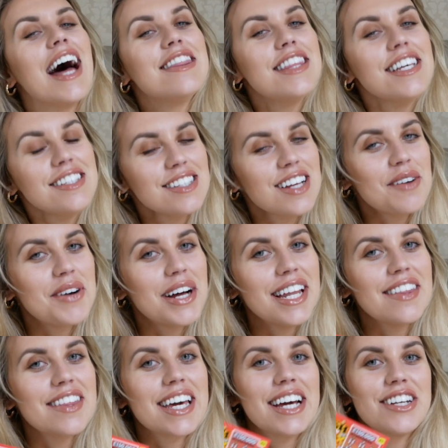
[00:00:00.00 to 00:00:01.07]
and this time I
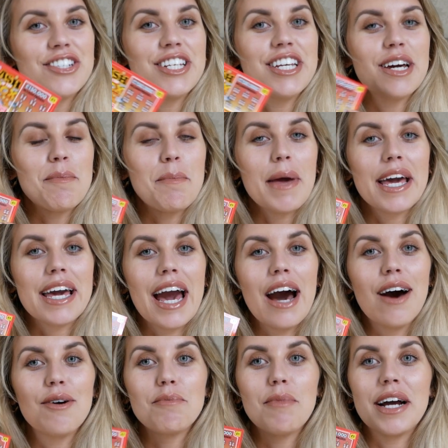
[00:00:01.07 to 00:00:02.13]
let the cashier pick
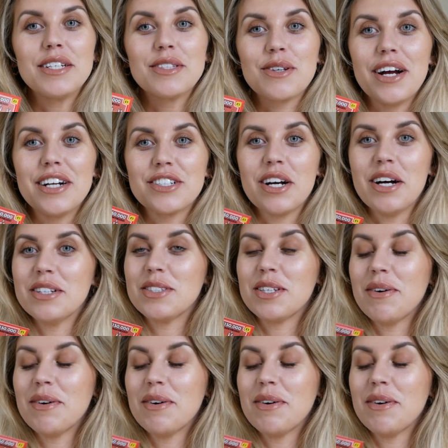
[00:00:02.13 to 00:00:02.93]
out my scratch card,